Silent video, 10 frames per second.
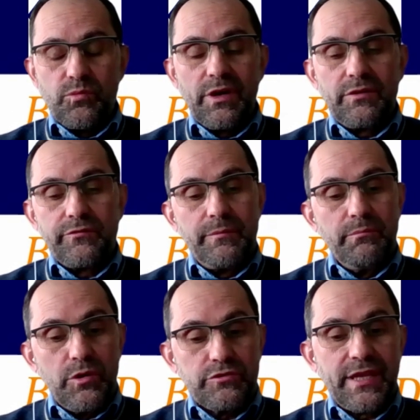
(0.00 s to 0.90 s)
one of the
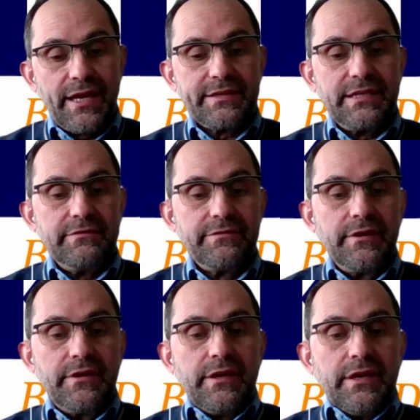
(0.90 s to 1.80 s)
most active
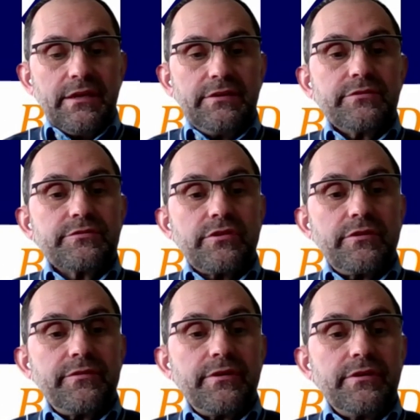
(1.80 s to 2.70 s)
in terms
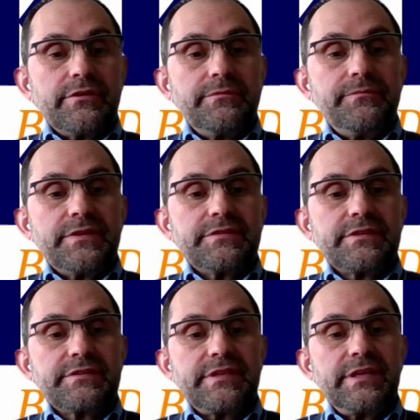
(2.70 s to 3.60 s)
of
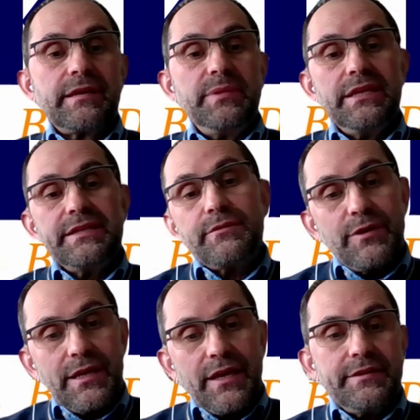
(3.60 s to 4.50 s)

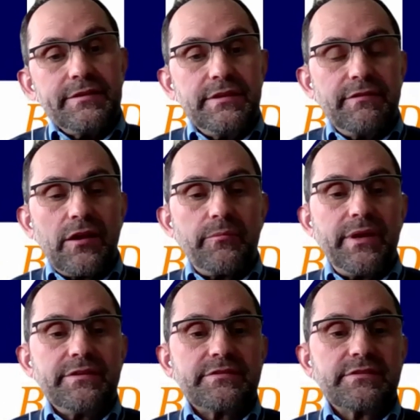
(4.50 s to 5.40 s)
sustainability-related
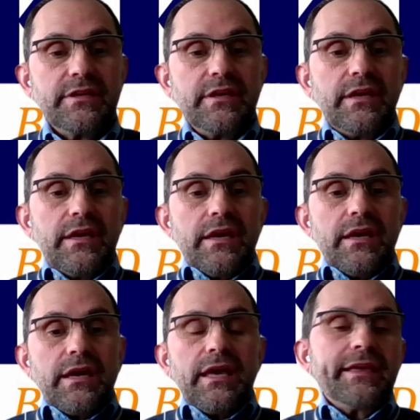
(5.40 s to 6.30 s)
developments.
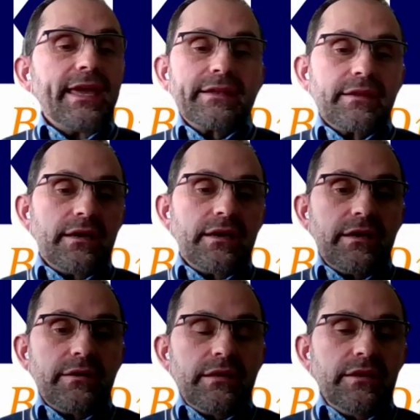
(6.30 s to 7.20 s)
Again,
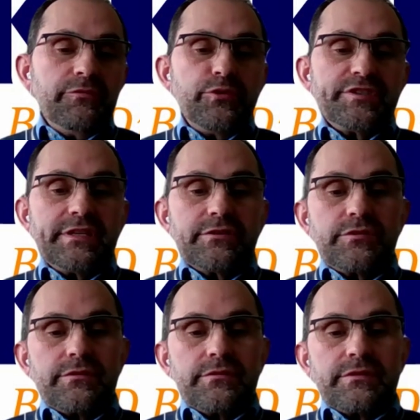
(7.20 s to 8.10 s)
if we stick to
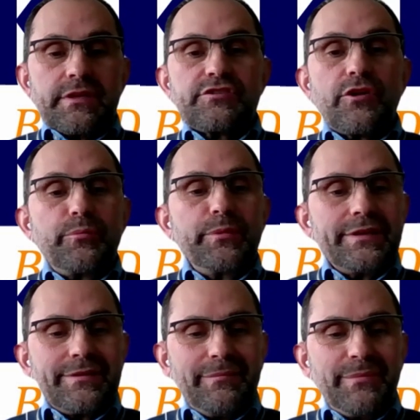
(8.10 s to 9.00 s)
the taxonomy
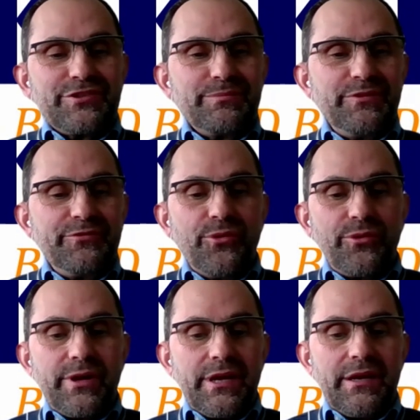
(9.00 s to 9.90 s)
that I mentioned
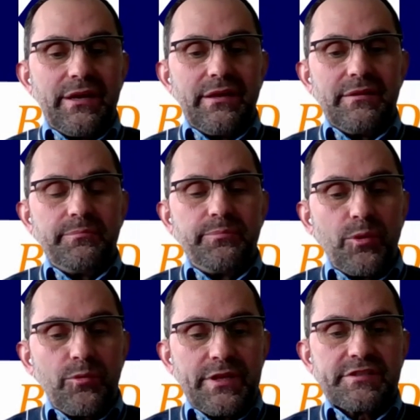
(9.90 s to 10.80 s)
before,
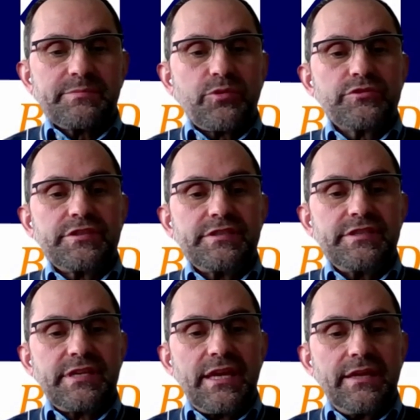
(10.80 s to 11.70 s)
products,
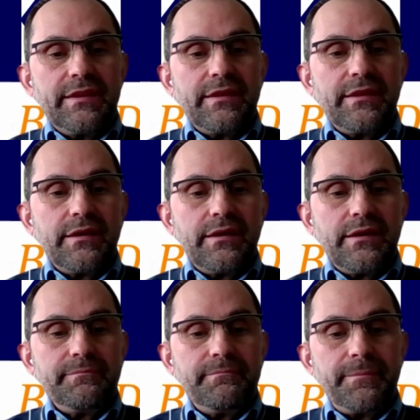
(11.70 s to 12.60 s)
processes, and
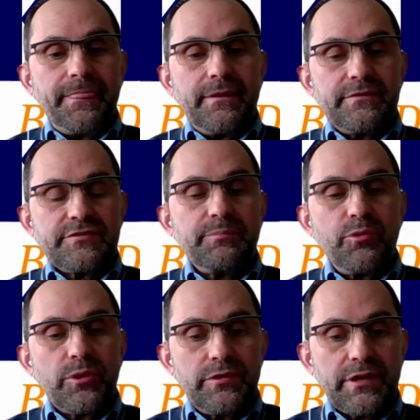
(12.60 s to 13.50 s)

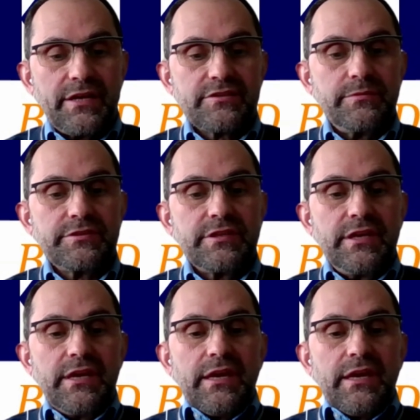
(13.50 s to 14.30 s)
support to the customers.